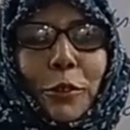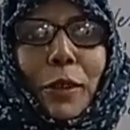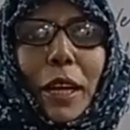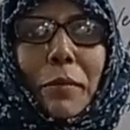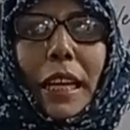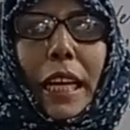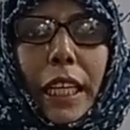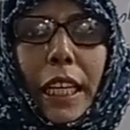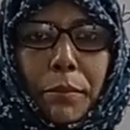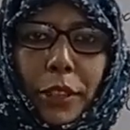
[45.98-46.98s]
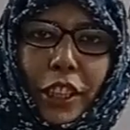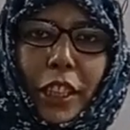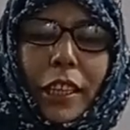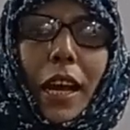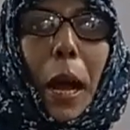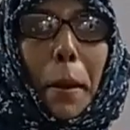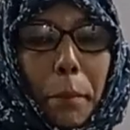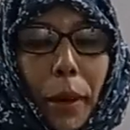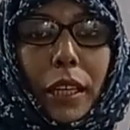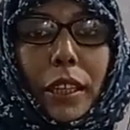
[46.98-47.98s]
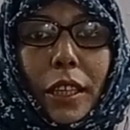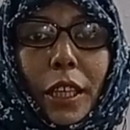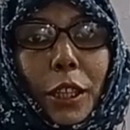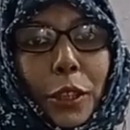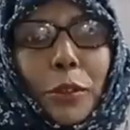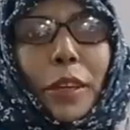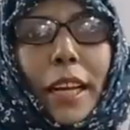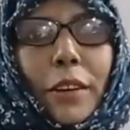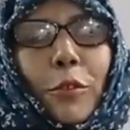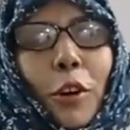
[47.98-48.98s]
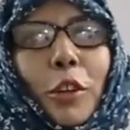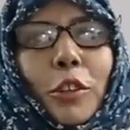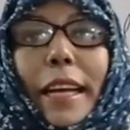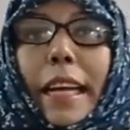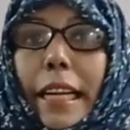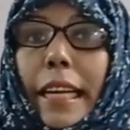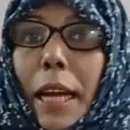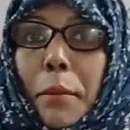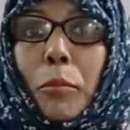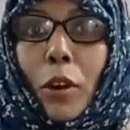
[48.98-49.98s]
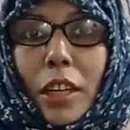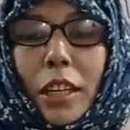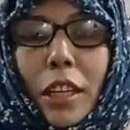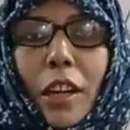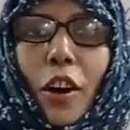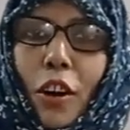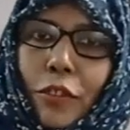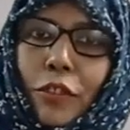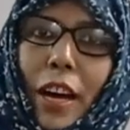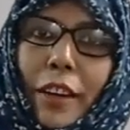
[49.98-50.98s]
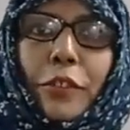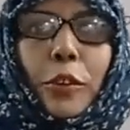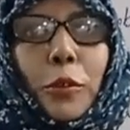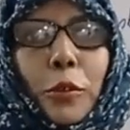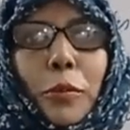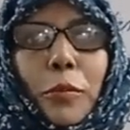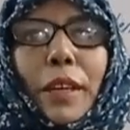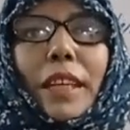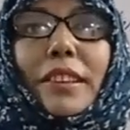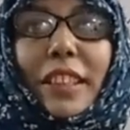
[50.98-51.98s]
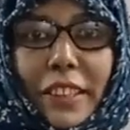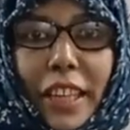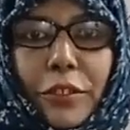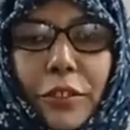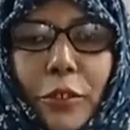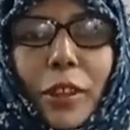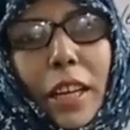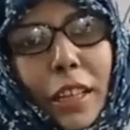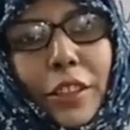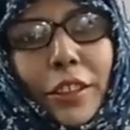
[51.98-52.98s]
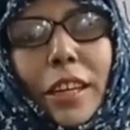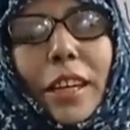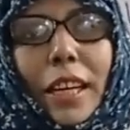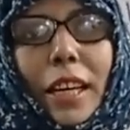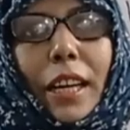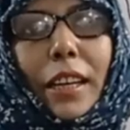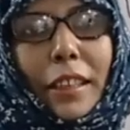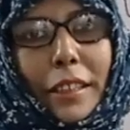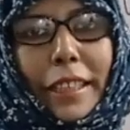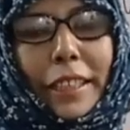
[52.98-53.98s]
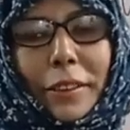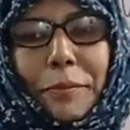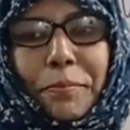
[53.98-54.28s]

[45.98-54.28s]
to become an ATM machine, but you can follow the ATM model of life to be successful in your career.